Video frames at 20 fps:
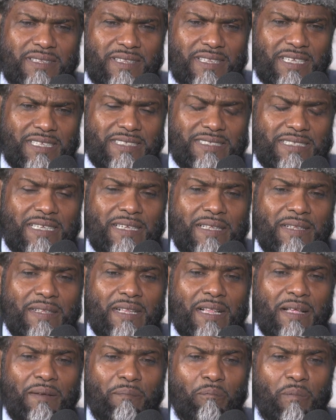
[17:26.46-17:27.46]
this,
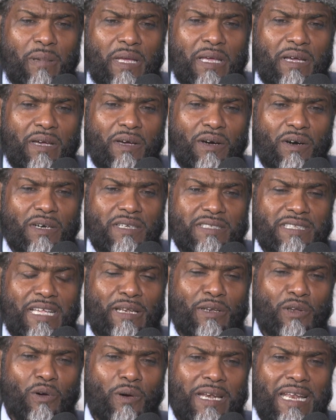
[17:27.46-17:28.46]
because I
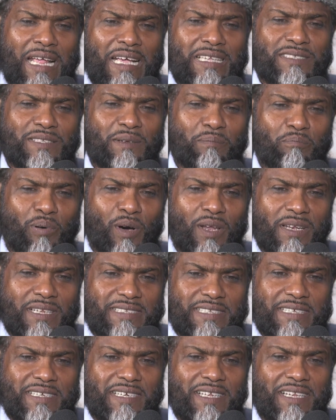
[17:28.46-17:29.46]
know it has some
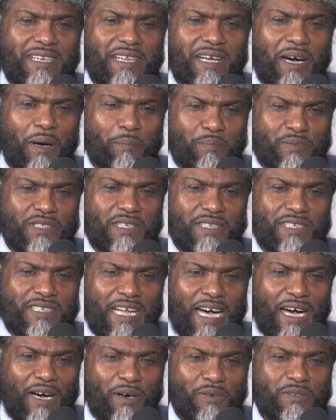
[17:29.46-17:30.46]
political ups and
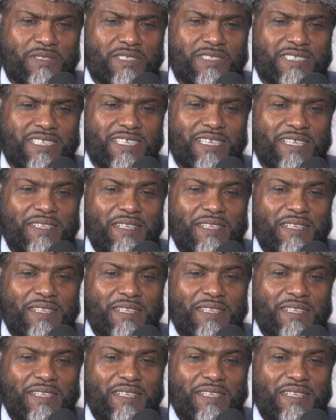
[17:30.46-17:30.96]
downs,